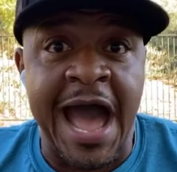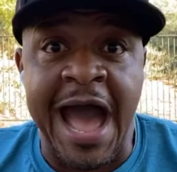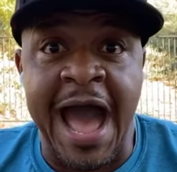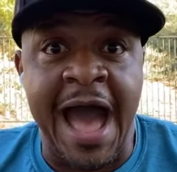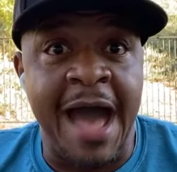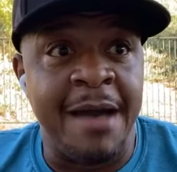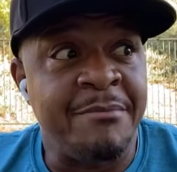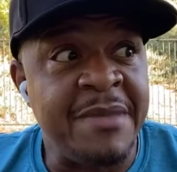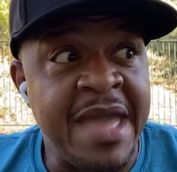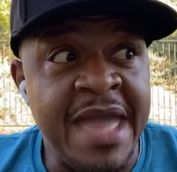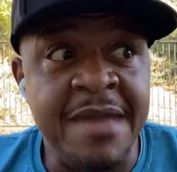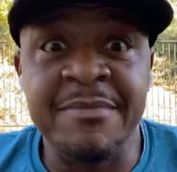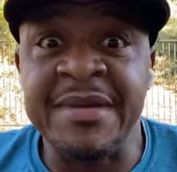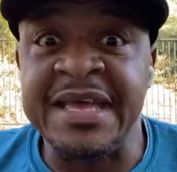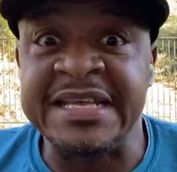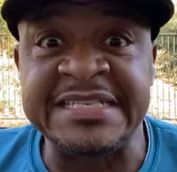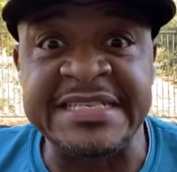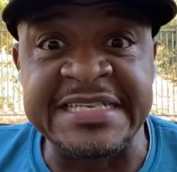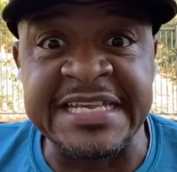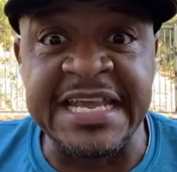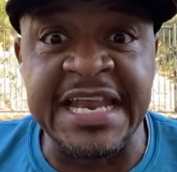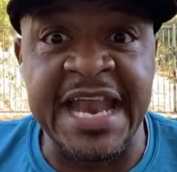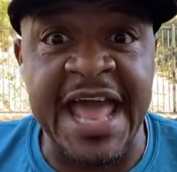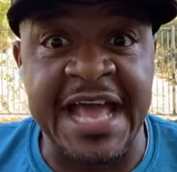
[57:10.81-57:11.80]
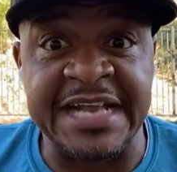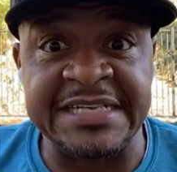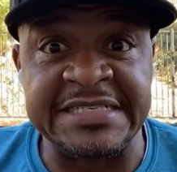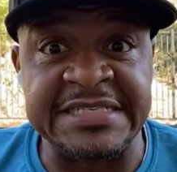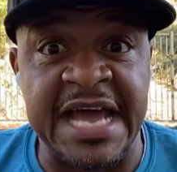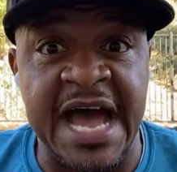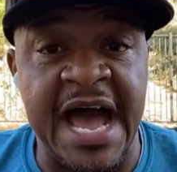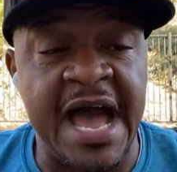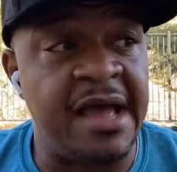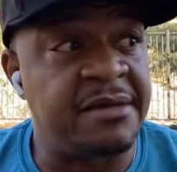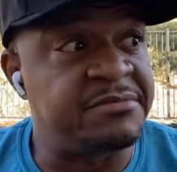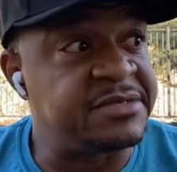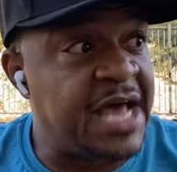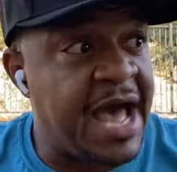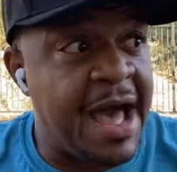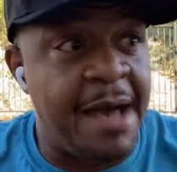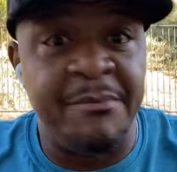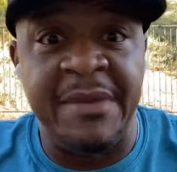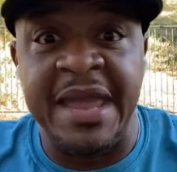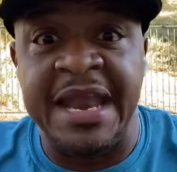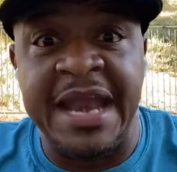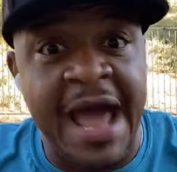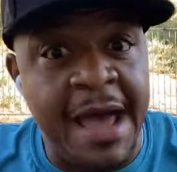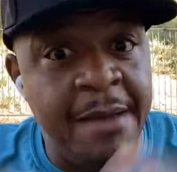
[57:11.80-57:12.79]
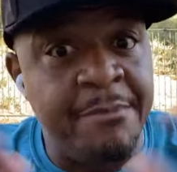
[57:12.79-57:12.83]
I may miss it at times. I
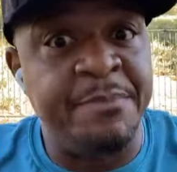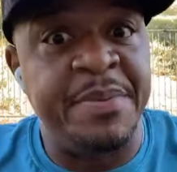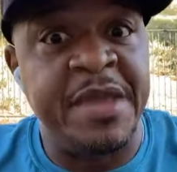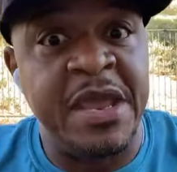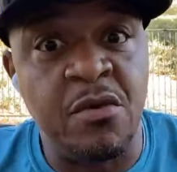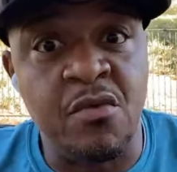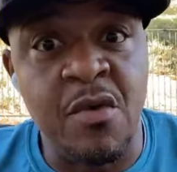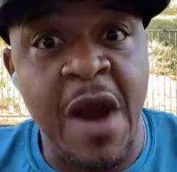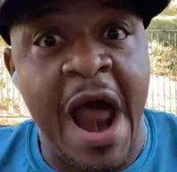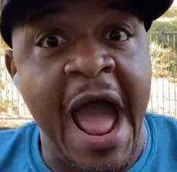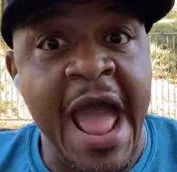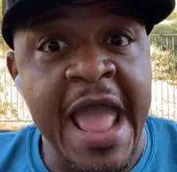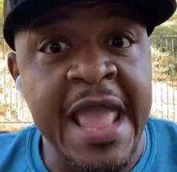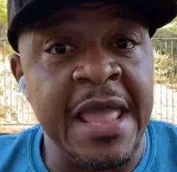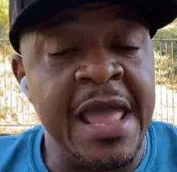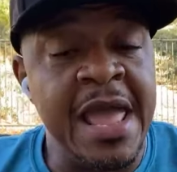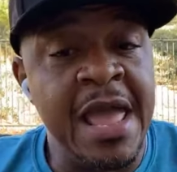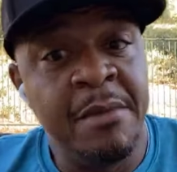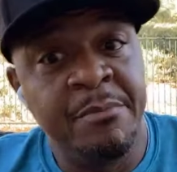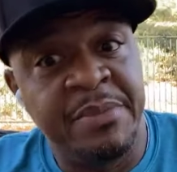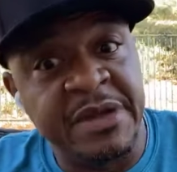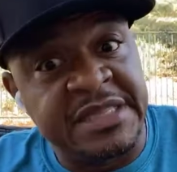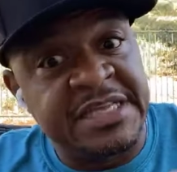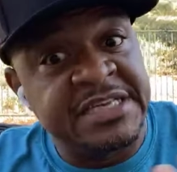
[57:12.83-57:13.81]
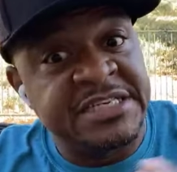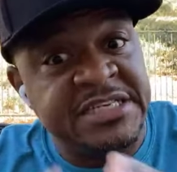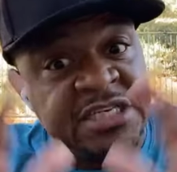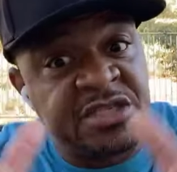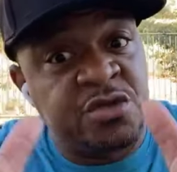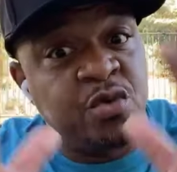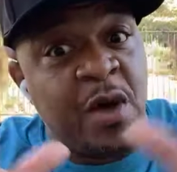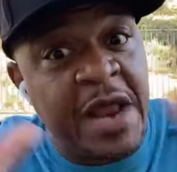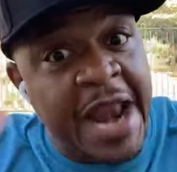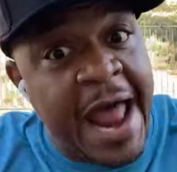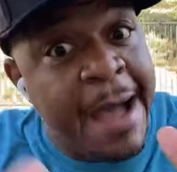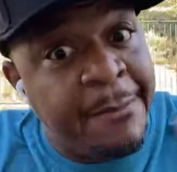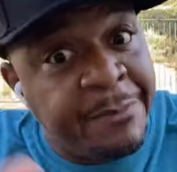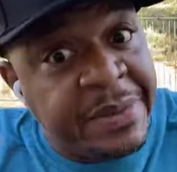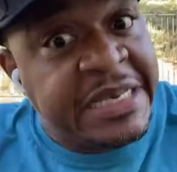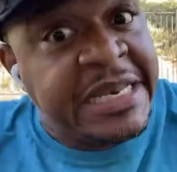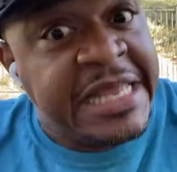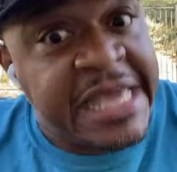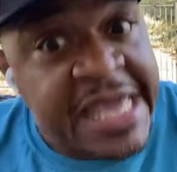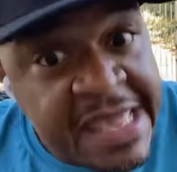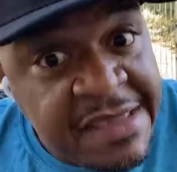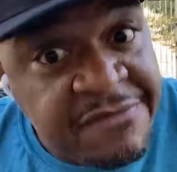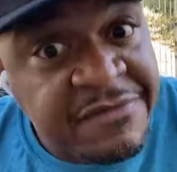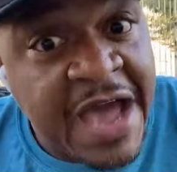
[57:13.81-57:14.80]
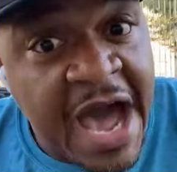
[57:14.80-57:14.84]
may not be right, but this is what I
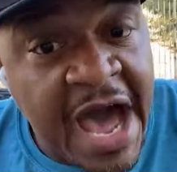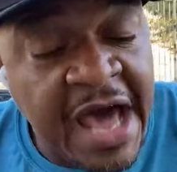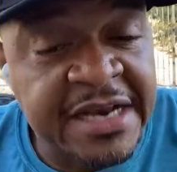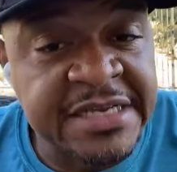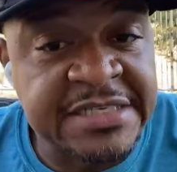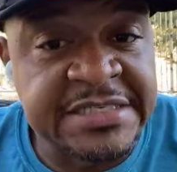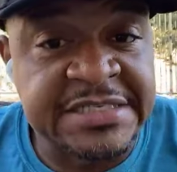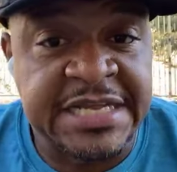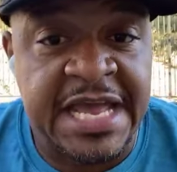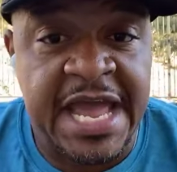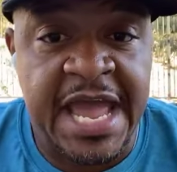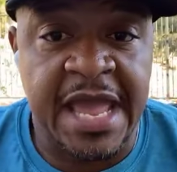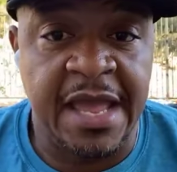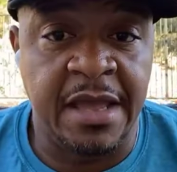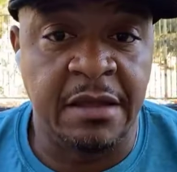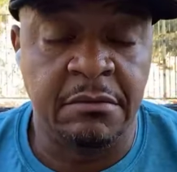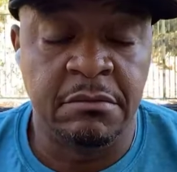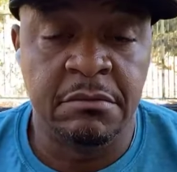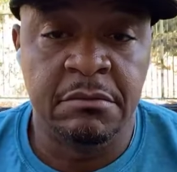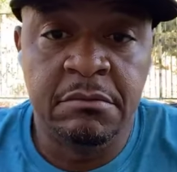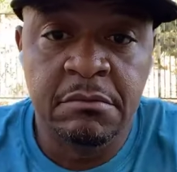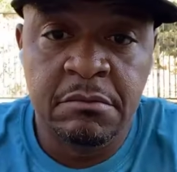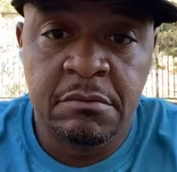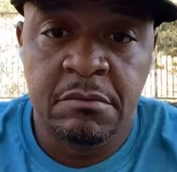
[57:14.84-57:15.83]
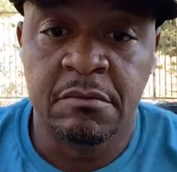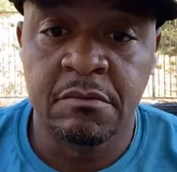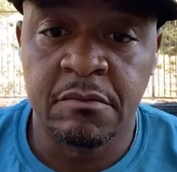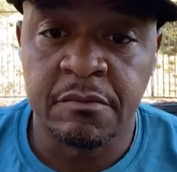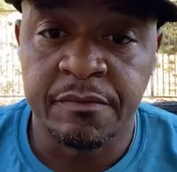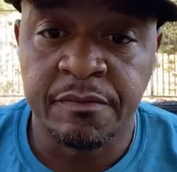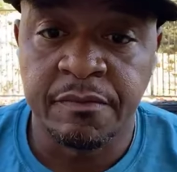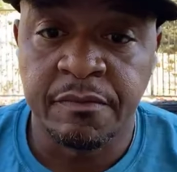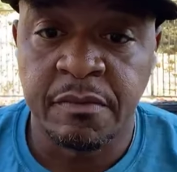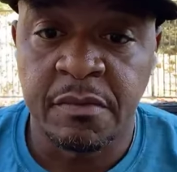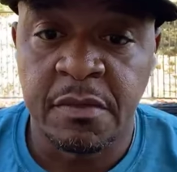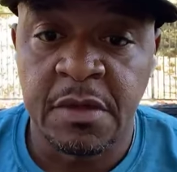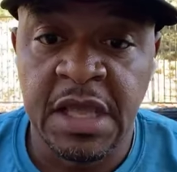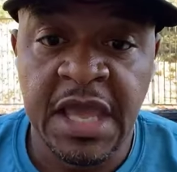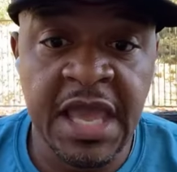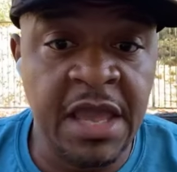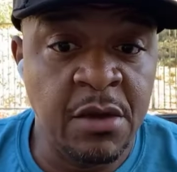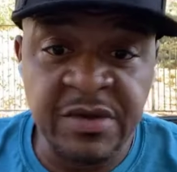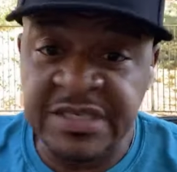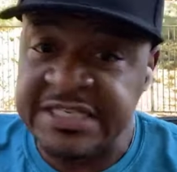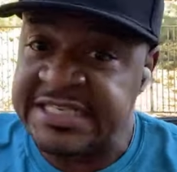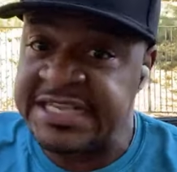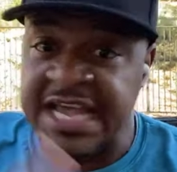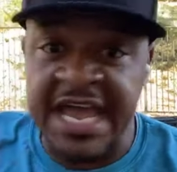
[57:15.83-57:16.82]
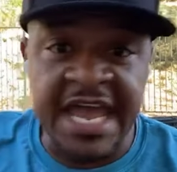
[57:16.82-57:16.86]
believe God is saying." He
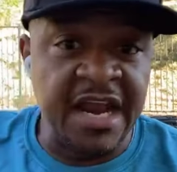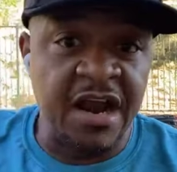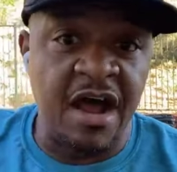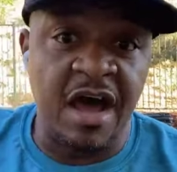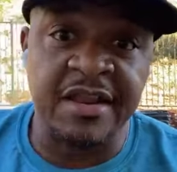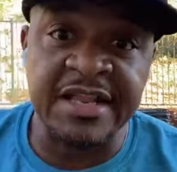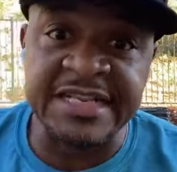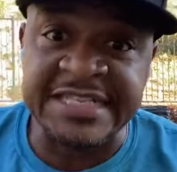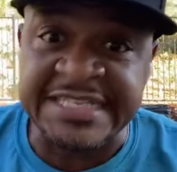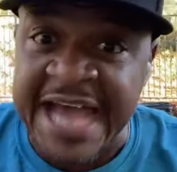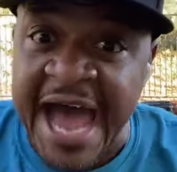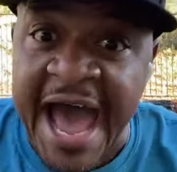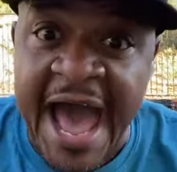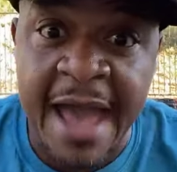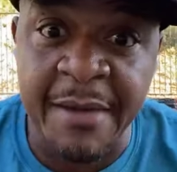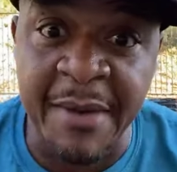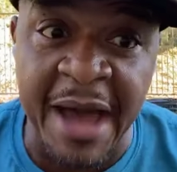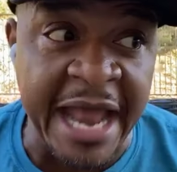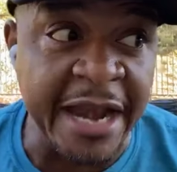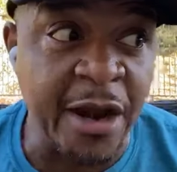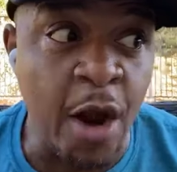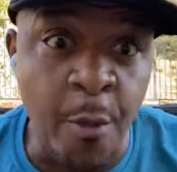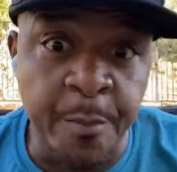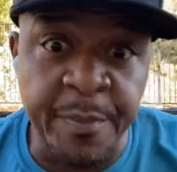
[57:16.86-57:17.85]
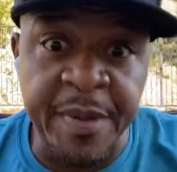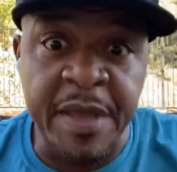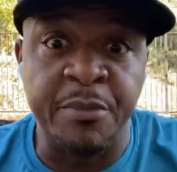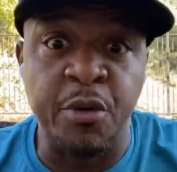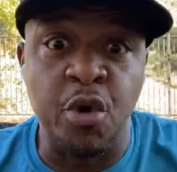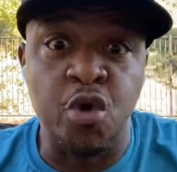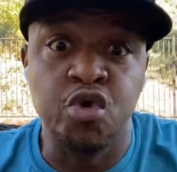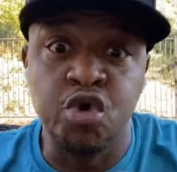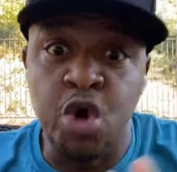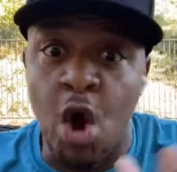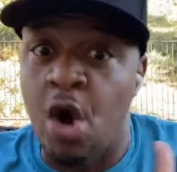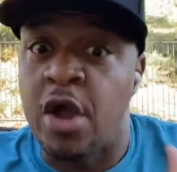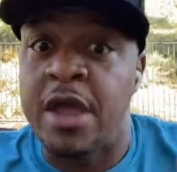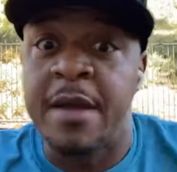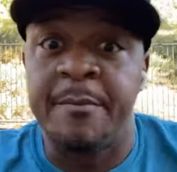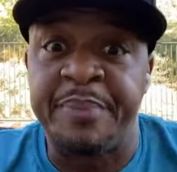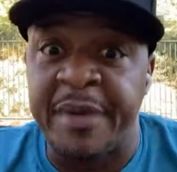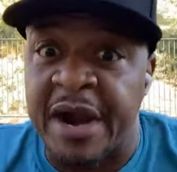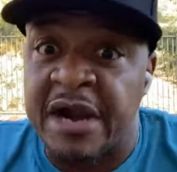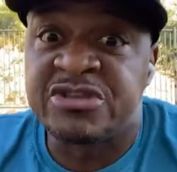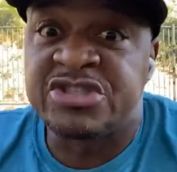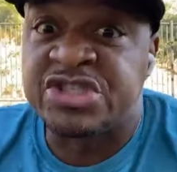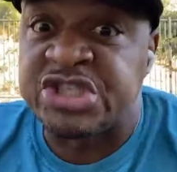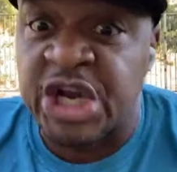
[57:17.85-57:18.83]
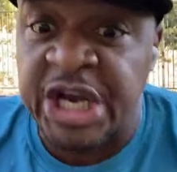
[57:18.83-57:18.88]
would say it all the time. I know people who know him
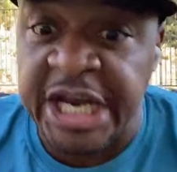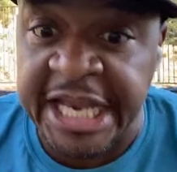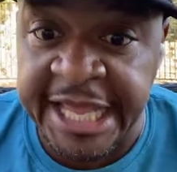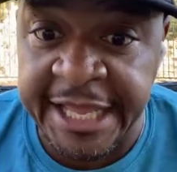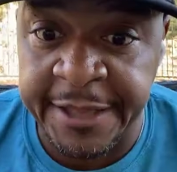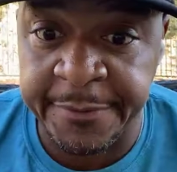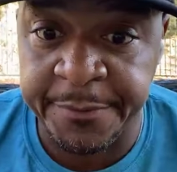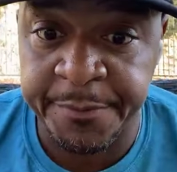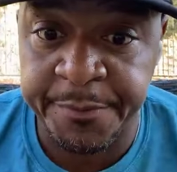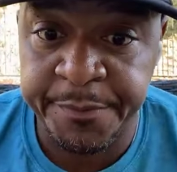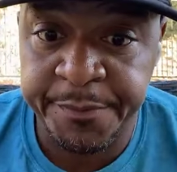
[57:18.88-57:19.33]
personally.